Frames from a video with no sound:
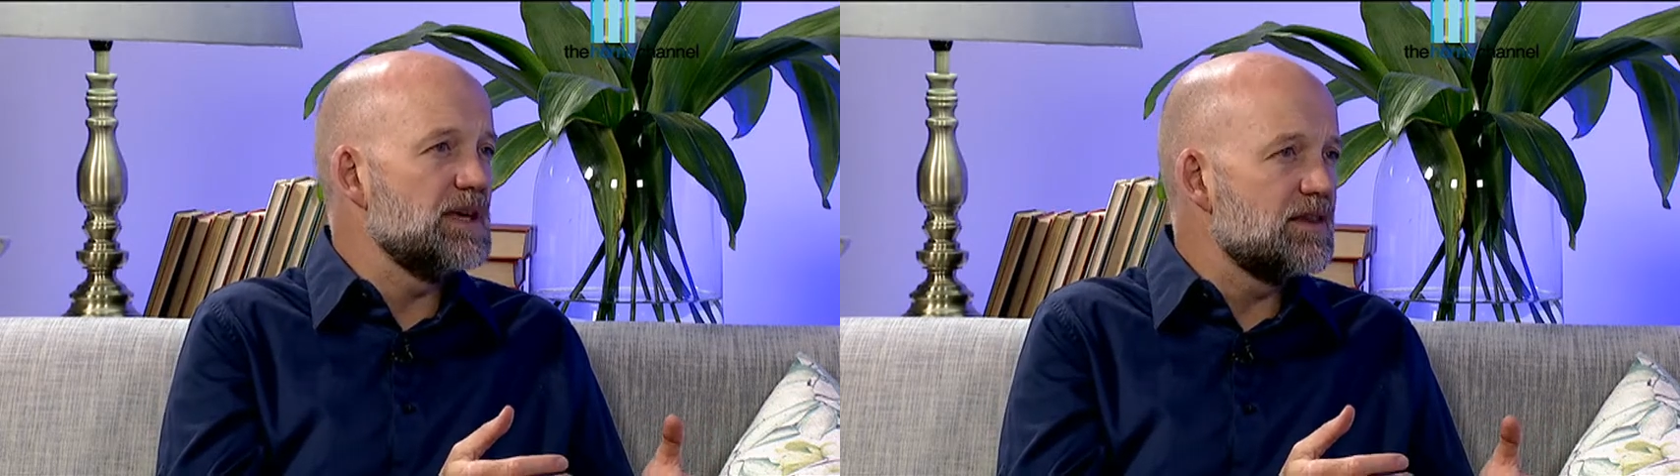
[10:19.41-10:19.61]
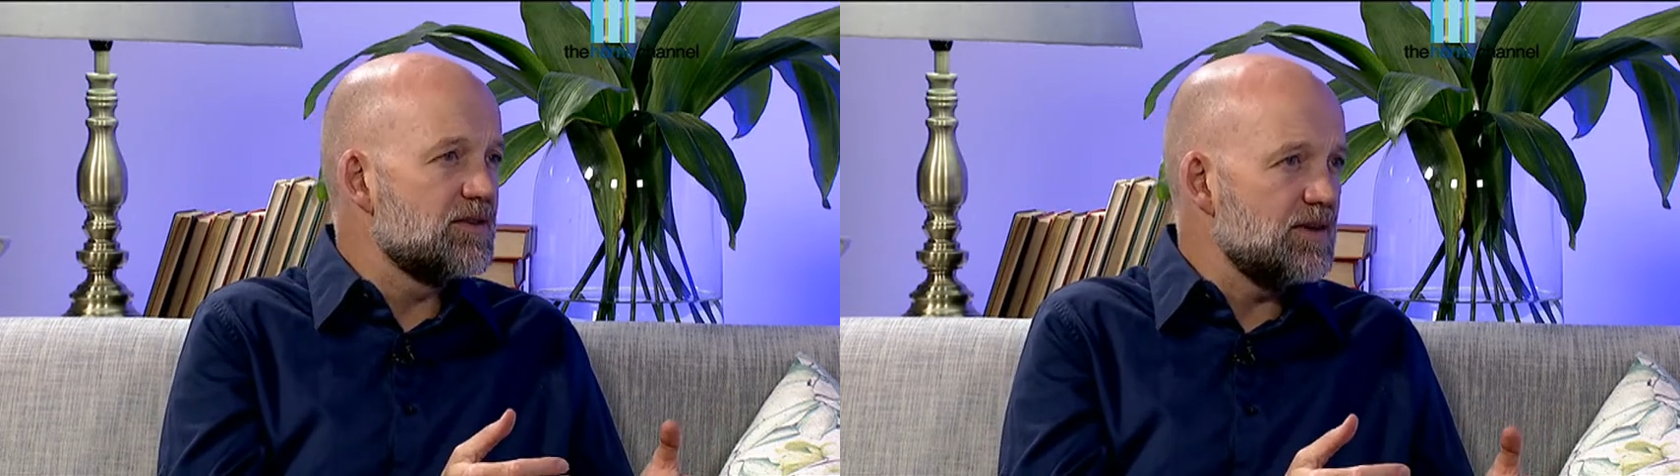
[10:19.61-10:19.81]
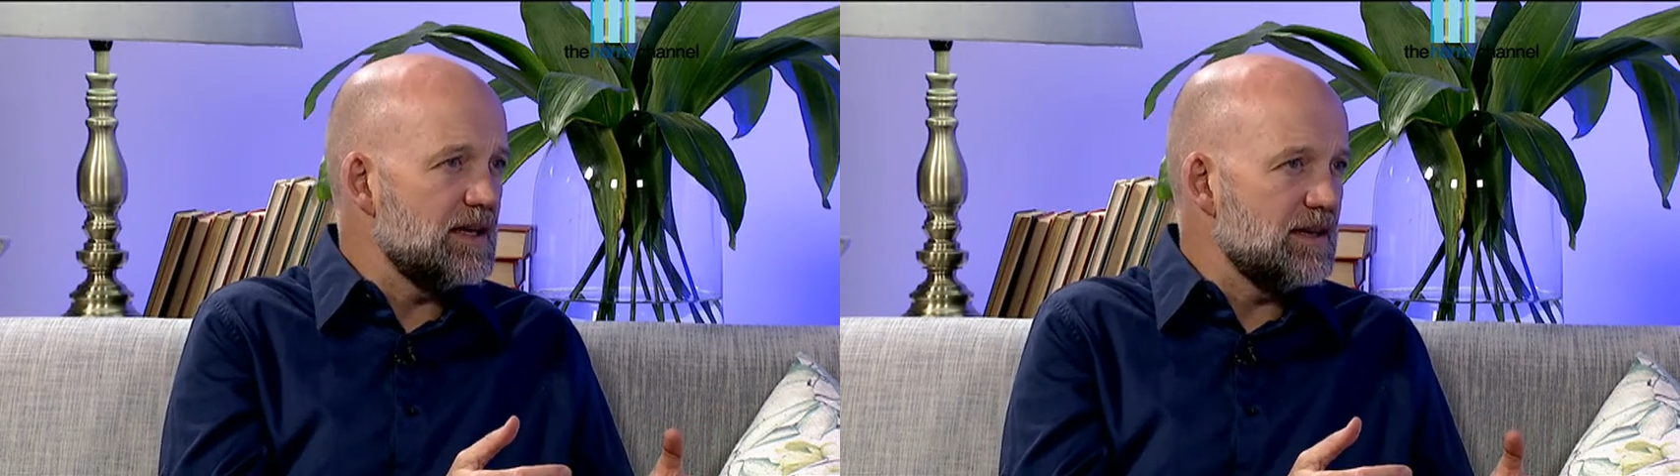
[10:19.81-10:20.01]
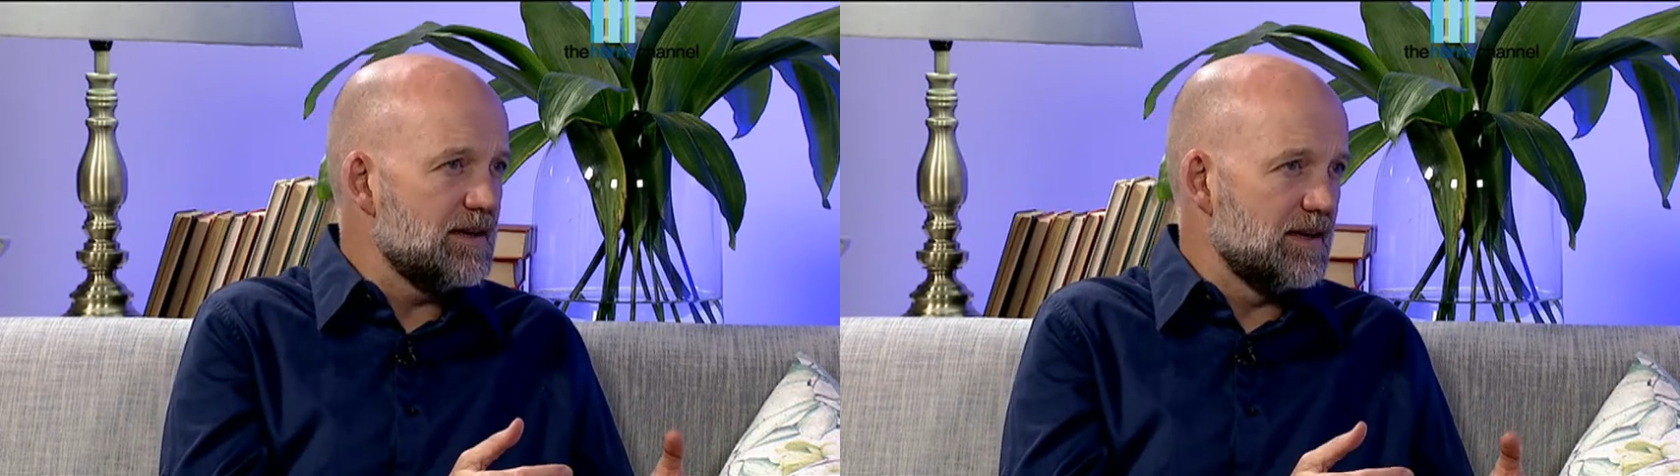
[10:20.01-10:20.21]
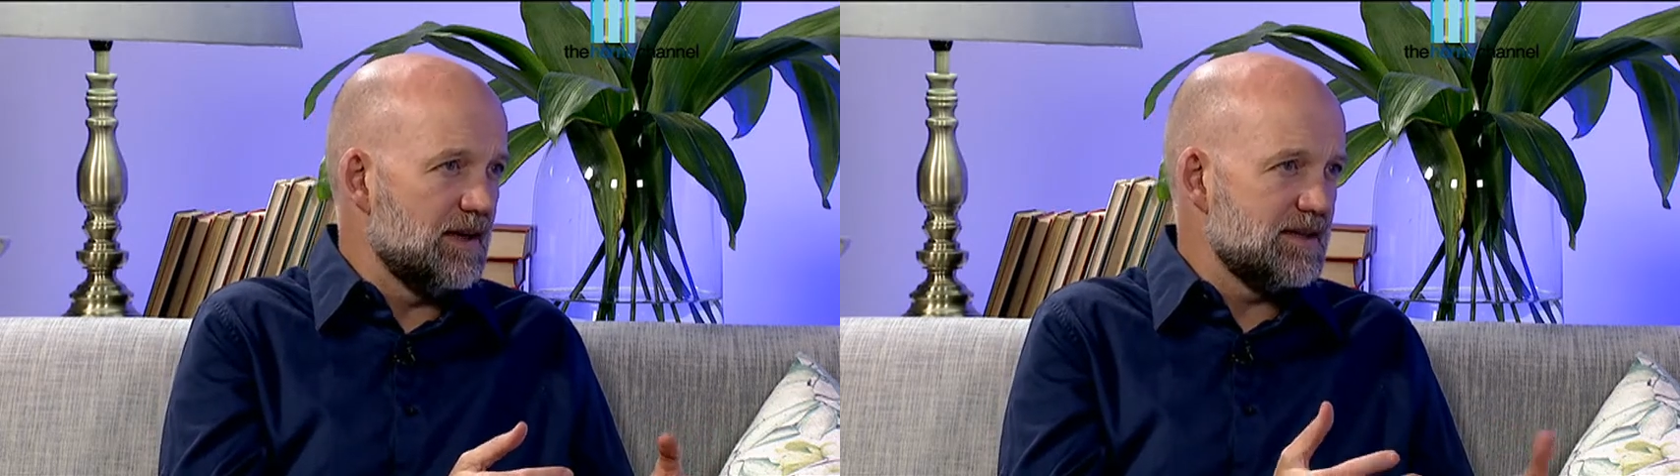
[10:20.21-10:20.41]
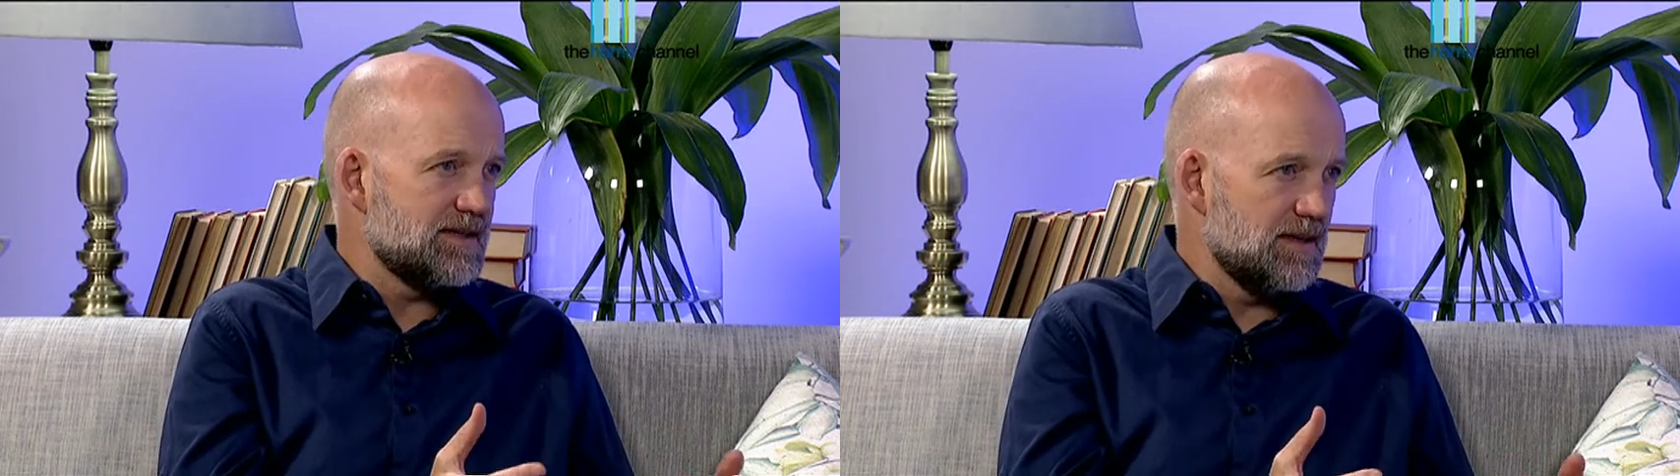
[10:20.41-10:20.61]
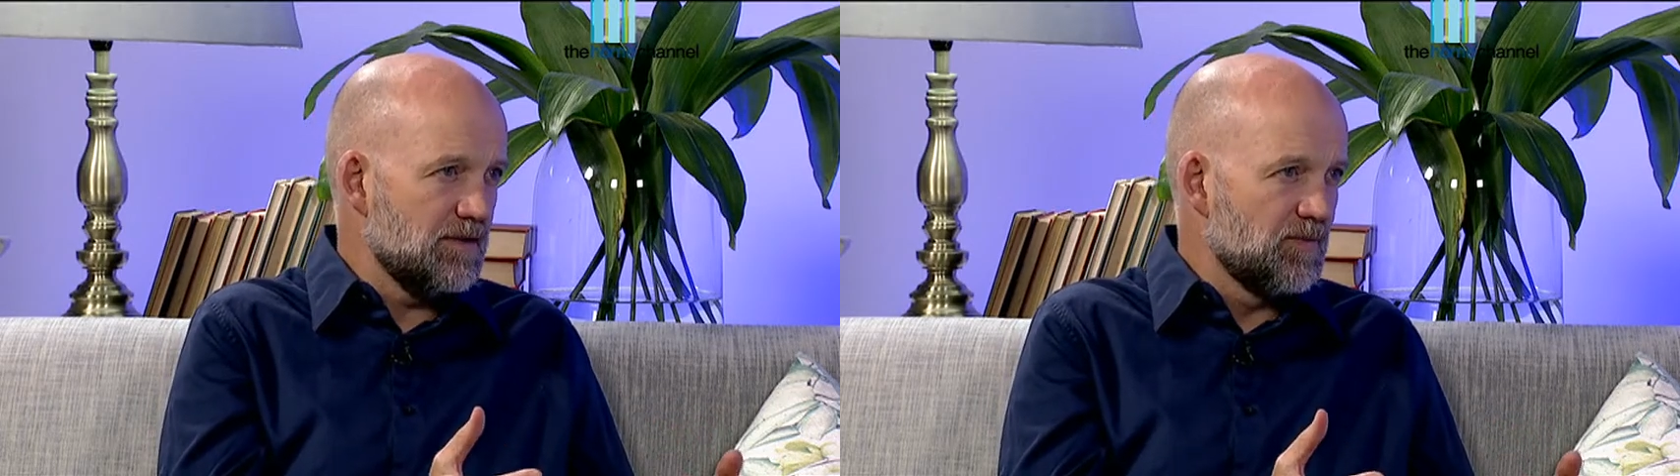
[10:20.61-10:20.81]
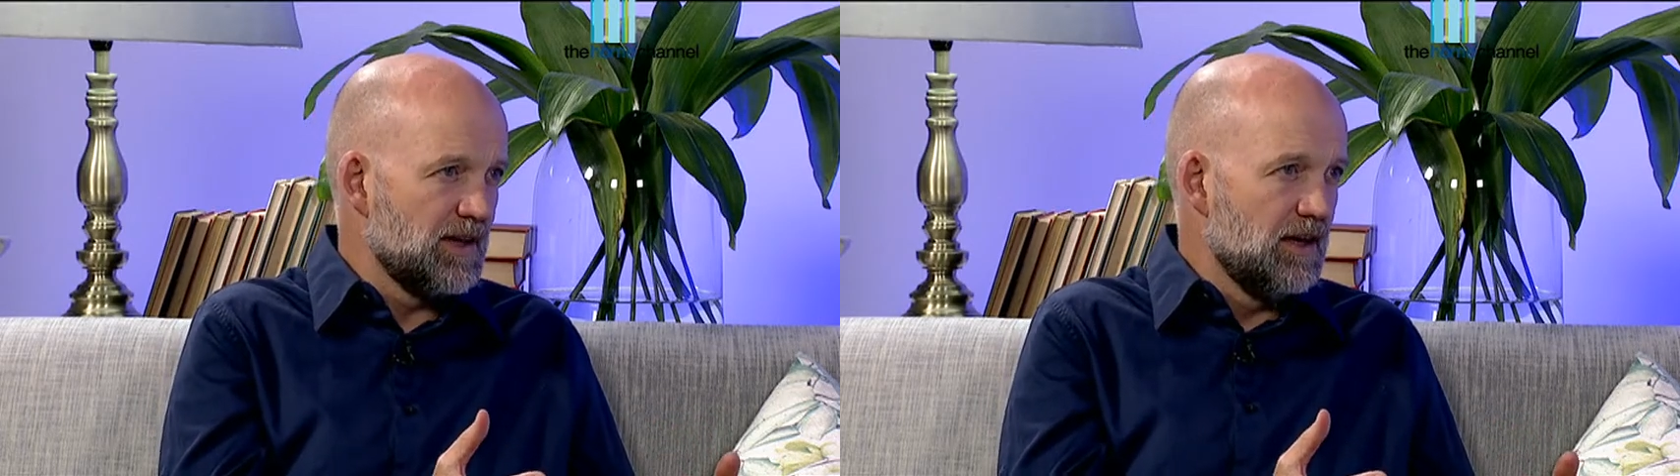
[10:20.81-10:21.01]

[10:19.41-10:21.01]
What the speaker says: B3, niacin,